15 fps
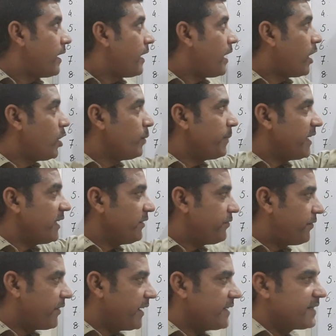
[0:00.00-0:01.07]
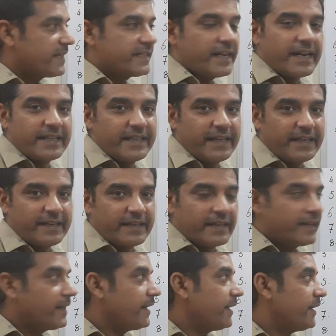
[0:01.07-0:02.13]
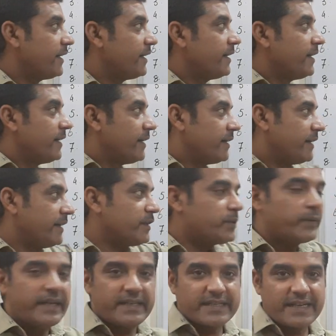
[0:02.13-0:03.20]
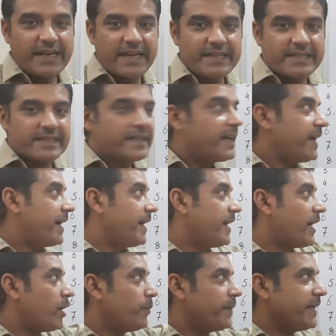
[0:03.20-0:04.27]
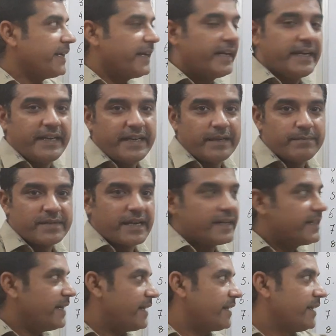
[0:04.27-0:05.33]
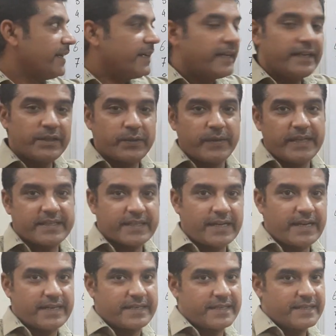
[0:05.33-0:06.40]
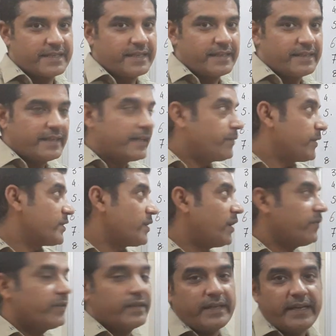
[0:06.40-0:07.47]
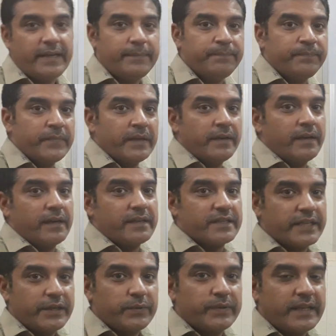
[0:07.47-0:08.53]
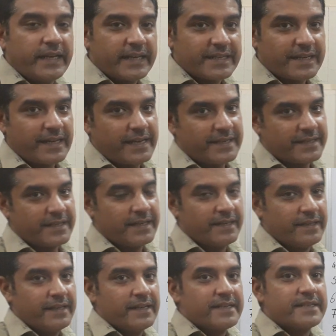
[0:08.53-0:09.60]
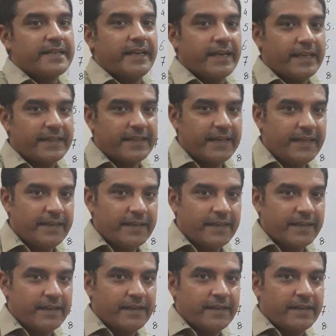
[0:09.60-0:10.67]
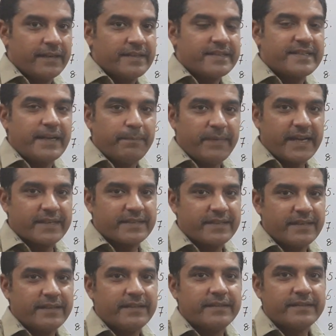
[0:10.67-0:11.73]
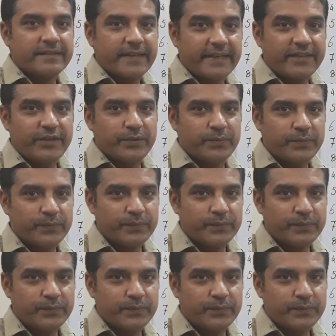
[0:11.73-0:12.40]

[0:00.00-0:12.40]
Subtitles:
how many phrases are there in today's class and how many idioms are there in today's class. That was all for the day. See you in the next class. Stay healthy, stay blessed. Thank you.